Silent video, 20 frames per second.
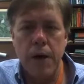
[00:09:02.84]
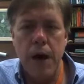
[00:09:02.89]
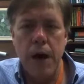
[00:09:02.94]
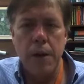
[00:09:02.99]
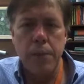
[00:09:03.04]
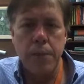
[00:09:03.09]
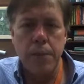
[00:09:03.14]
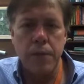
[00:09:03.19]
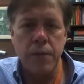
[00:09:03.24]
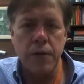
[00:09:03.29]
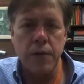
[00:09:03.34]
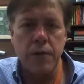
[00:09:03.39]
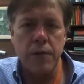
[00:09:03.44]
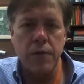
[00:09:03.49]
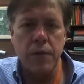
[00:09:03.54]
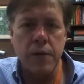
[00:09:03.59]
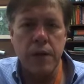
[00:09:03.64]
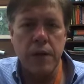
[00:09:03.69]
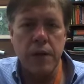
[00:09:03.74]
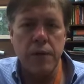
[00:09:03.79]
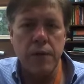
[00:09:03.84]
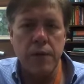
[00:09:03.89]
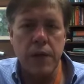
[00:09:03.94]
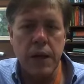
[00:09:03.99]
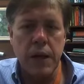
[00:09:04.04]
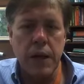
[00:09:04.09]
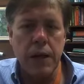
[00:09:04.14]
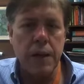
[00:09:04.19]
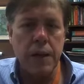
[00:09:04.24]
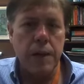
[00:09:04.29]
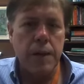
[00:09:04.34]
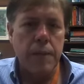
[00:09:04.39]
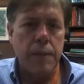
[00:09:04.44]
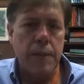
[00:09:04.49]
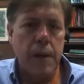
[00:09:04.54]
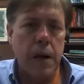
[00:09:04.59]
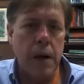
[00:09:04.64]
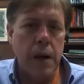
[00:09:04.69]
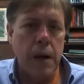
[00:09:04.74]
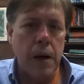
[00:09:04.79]
hypersensitivity
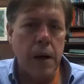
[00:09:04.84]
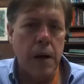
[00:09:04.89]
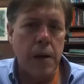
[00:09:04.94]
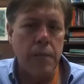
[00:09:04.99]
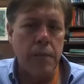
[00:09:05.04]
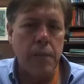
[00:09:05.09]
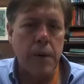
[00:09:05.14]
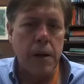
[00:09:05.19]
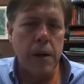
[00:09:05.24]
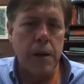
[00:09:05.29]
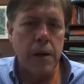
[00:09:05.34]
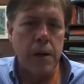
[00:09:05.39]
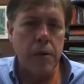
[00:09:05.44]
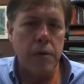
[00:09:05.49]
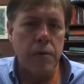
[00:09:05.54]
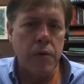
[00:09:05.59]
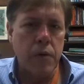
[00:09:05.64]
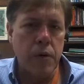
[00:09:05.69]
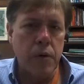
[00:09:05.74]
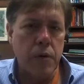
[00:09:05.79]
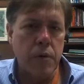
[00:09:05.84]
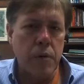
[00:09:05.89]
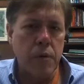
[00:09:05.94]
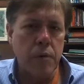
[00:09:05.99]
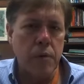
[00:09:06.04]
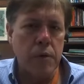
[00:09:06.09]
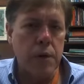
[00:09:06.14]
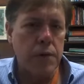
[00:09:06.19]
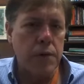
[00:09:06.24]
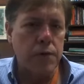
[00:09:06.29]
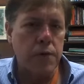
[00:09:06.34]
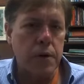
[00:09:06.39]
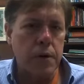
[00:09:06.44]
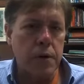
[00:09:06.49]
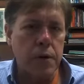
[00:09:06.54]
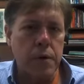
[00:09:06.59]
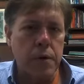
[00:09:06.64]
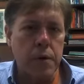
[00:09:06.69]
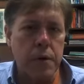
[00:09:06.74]
to different